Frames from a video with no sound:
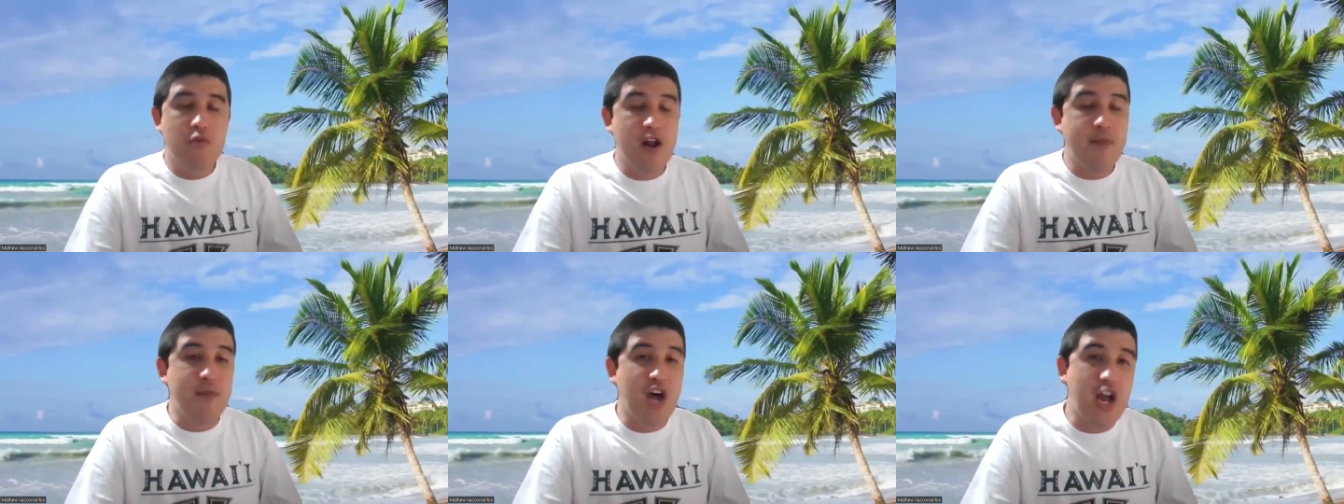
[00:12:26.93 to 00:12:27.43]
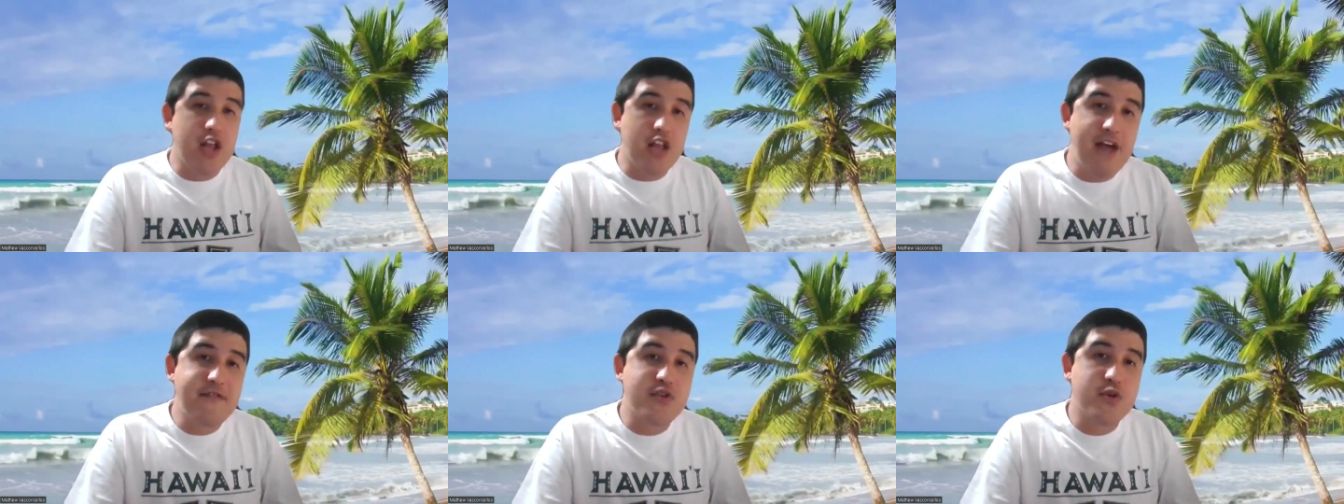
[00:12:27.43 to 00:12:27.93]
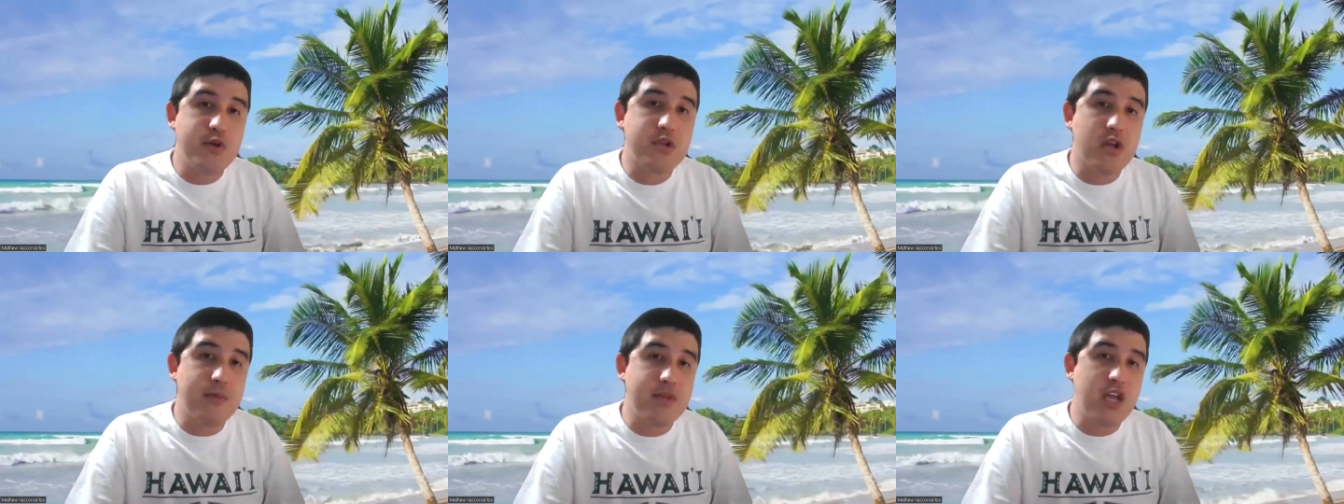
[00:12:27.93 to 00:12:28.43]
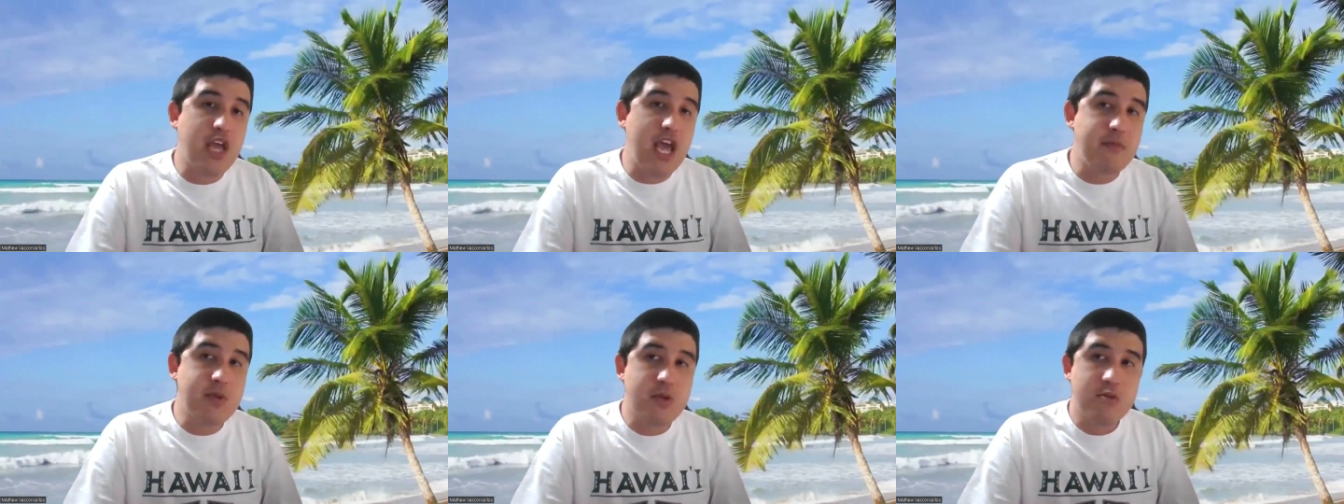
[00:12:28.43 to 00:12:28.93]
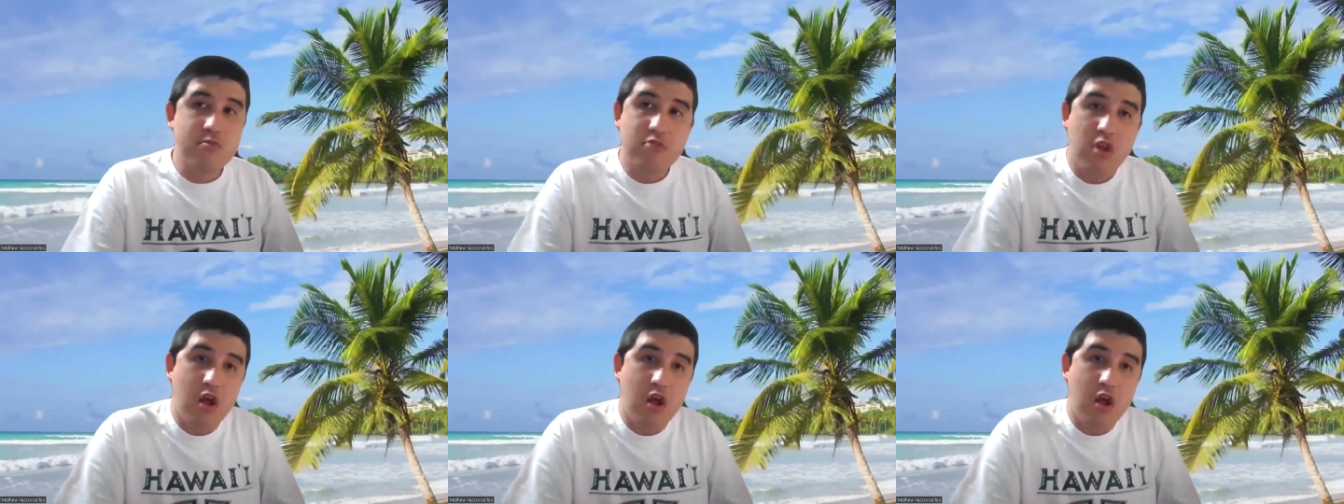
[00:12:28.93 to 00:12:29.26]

Might I live stream some of the games?